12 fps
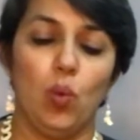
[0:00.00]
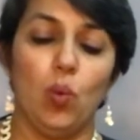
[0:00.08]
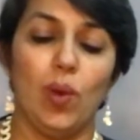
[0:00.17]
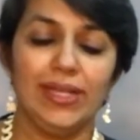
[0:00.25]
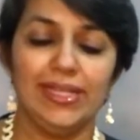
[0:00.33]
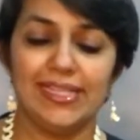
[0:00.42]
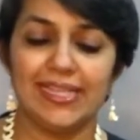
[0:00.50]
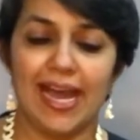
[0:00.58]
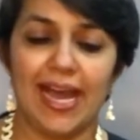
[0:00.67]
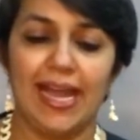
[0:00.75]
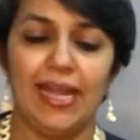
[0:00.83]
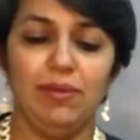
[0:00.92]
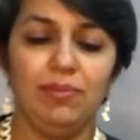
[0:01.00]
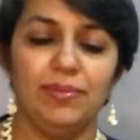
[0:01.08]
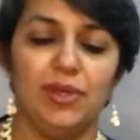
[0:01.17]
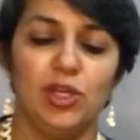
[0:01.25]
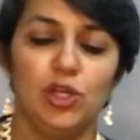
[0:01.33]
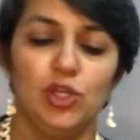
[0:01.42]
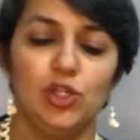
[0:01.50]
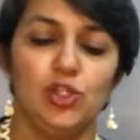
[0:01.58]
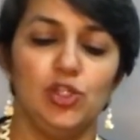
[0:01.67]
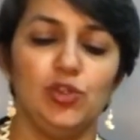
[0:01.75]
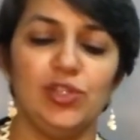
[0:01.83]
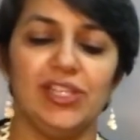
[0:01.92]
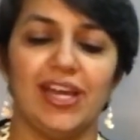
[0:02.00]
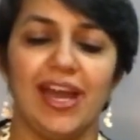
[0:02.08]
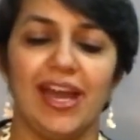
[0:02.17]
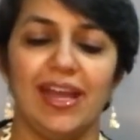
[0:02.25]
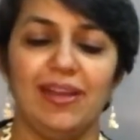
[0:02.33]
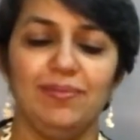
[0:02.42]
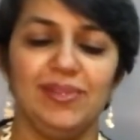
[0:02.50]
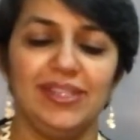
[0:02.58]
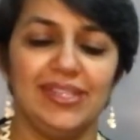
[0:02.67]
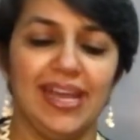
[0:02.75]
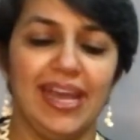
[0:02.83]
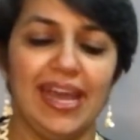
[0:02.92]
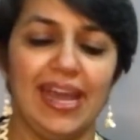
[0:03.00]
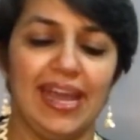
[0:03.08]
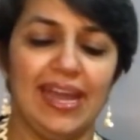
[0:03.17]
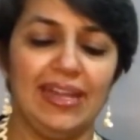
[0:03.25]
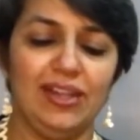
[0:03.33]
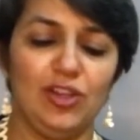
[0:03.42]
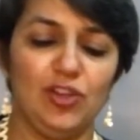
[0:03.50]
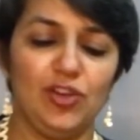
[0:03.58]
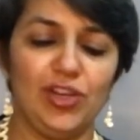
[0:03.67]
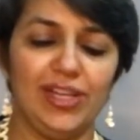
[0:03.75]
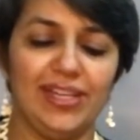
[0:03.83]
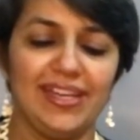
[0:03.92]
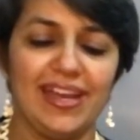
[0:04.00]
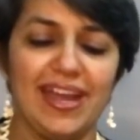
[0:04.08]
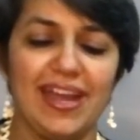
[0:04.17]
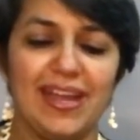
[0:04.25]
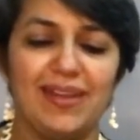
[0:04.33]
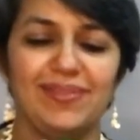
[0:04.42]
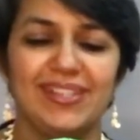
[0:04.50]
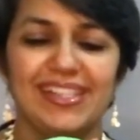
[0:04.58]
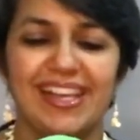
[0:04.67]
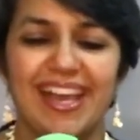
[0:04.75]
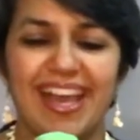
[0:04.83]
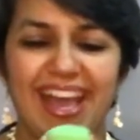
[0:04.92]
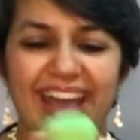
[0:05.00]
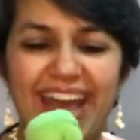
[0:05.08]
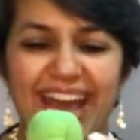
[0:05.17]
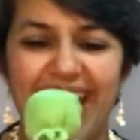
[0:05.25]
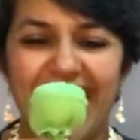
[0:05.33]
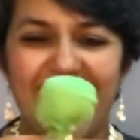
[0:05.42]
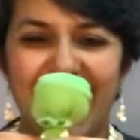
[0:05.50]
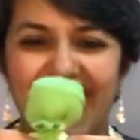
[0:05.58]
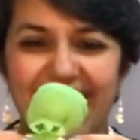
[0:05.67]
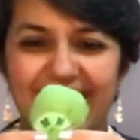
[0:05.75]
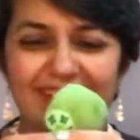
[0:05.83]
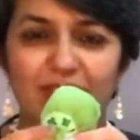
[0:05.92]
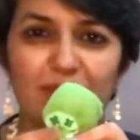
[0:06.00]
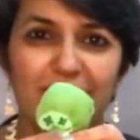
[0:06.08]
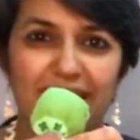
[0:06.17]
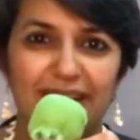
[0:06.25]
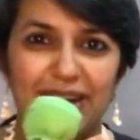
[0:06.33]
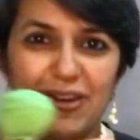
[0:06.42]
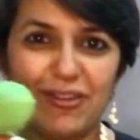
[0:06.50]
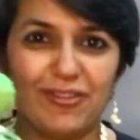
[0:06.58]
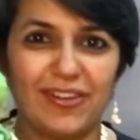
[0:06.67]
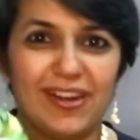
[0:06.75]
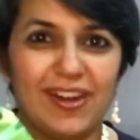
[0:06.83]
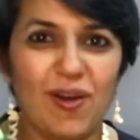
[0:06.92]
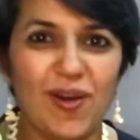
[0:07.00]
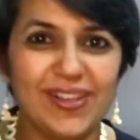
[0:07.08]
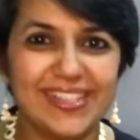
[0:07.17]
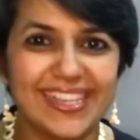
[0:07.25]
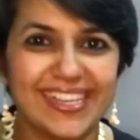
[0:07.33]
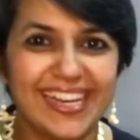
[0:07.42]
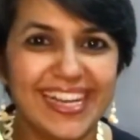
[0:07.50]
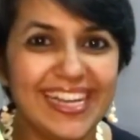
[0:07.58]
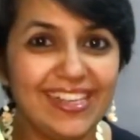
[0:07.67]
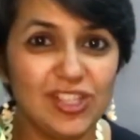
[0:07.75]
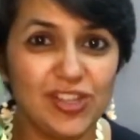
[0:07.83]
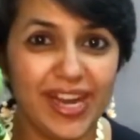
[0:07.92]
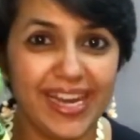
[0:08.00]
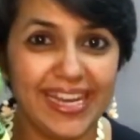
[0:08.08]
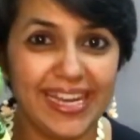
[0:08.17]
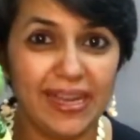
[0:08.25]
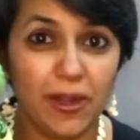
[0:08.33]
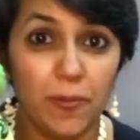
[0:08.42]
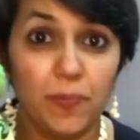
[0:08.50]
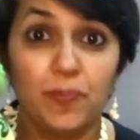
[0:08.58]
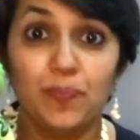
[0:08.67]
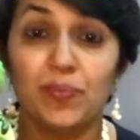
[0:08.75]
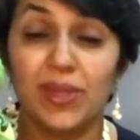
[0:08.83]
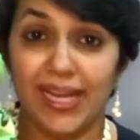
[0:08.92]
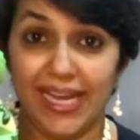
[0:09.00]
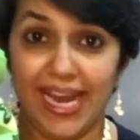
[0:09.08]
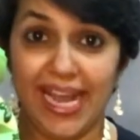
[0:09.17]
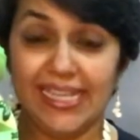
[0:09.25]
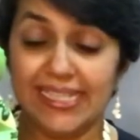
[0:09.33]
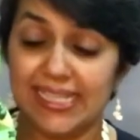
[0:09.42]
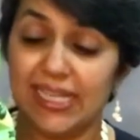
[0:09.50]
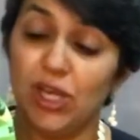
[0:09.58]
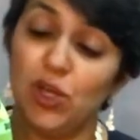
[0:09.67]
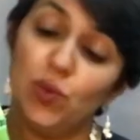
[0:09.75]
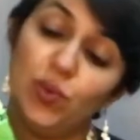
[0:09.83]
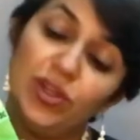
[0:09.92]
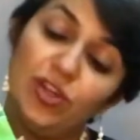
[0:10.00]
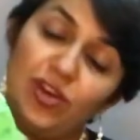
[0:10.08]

1 time, 2 times and 3 times. And the mantle of our Oscar is ready. Next, with the